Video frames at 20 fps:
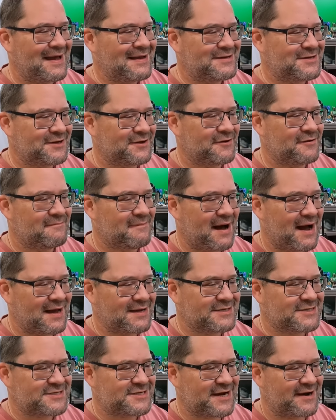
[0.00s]
and do you
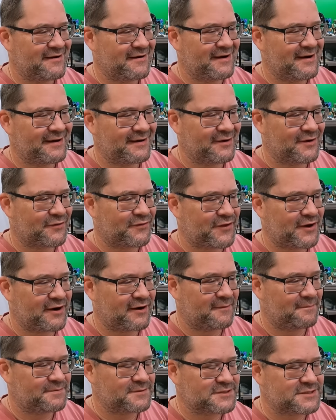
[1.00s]
mind sharing your
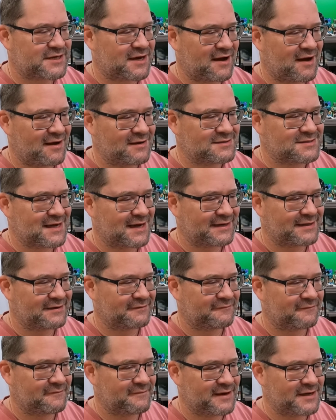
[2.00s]
therapist's contact
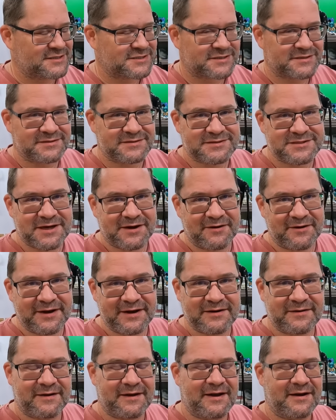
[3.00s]
information? So
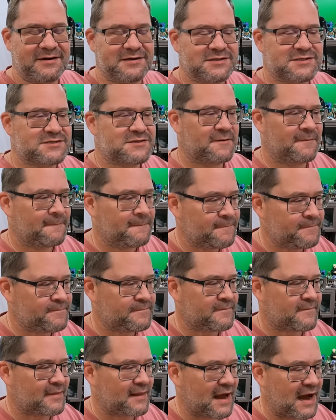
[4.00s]
here, here's,
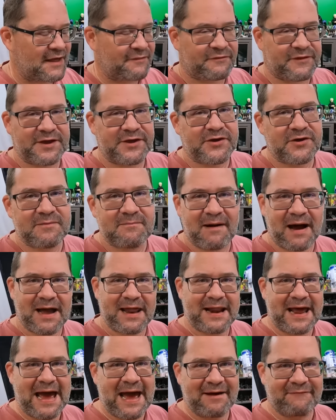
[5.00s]
I think you
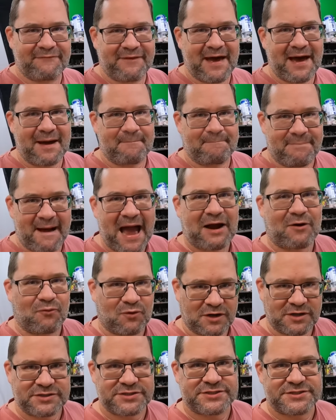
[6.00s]
might have that
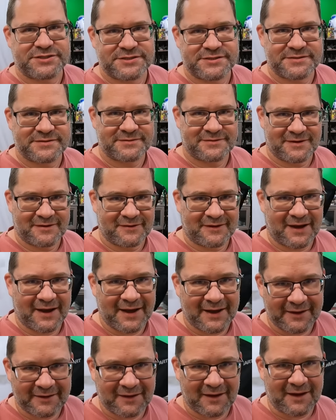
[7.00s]
backwards,
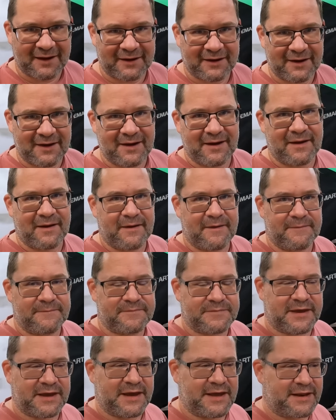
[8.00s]
okay? Like
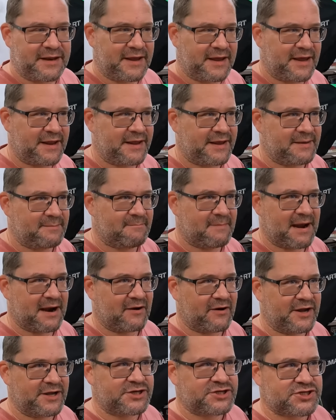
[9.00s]
in any
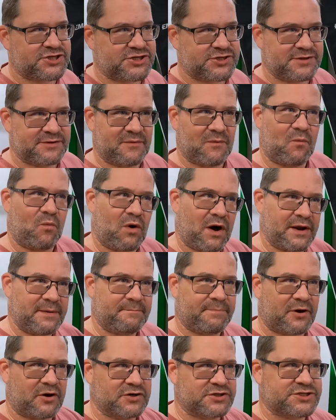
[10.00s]
marriage,
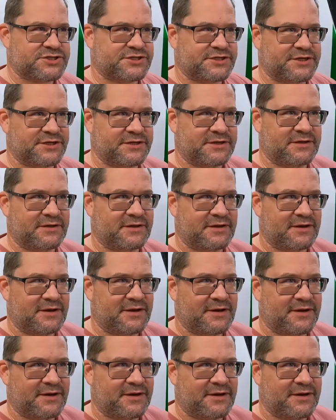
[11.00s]
one person